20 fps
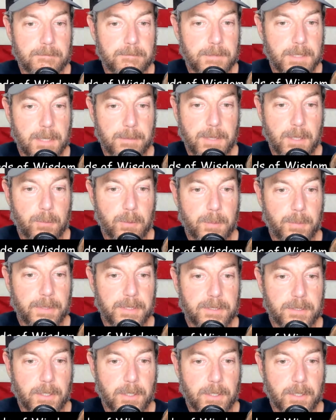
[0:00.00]
Same thing with the
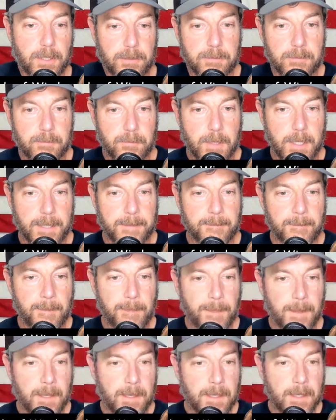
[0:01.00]
police dogs, right?
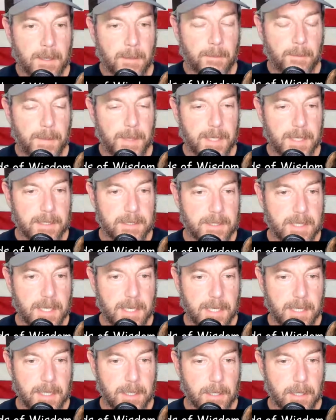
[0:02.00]
Biggest
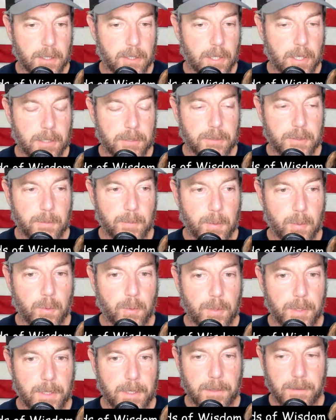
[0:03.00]
thing across the
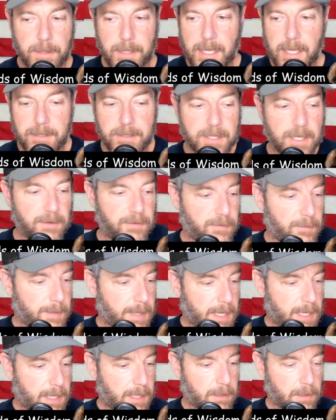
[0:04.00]
board that I'll say for
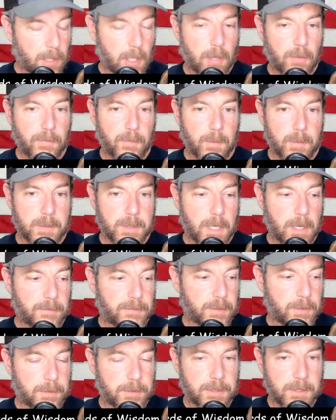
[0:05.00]
my law enforcement
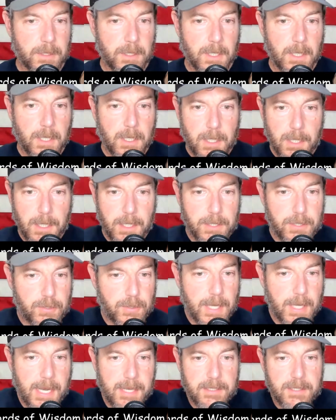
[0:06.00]
officers is you
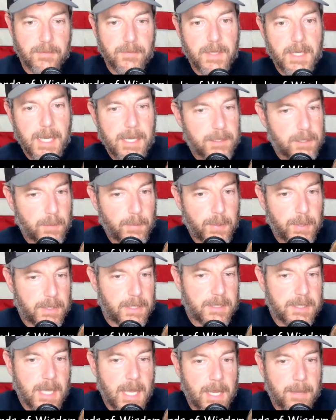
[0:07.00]
guys have got to put
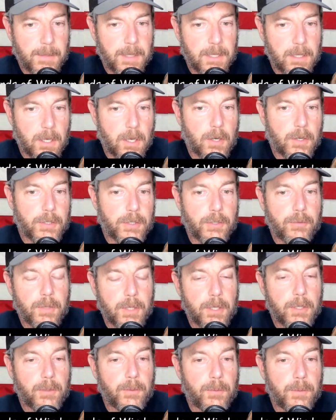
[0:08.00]
the time in on your
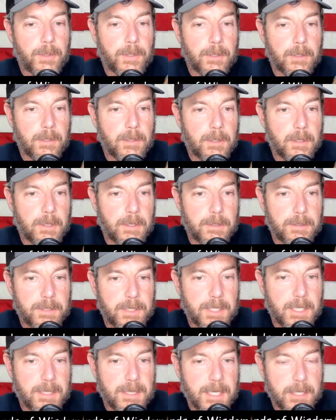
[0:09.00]
own
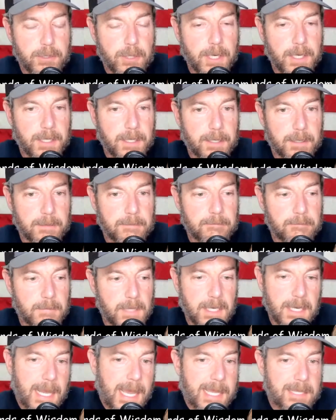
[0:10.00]
to get that training in.
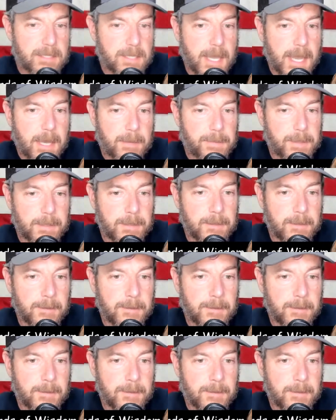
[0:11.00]
It has to happen.